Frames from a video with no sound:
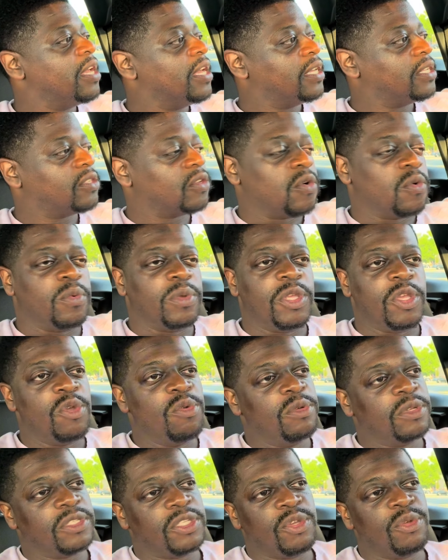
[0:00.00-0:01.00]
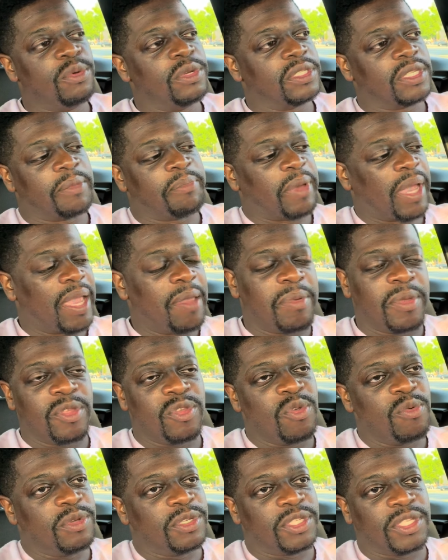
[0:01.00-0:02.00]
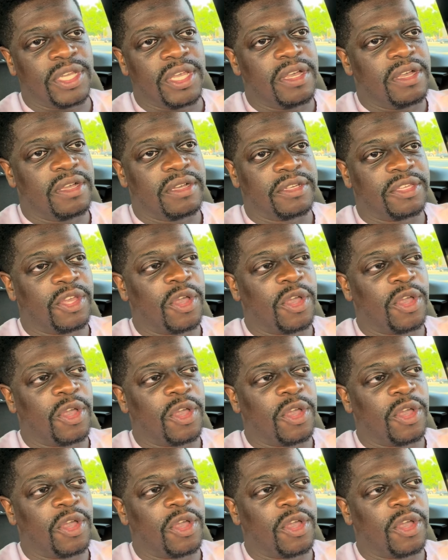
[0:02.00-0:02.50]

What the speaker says: so you was a baby, you was young,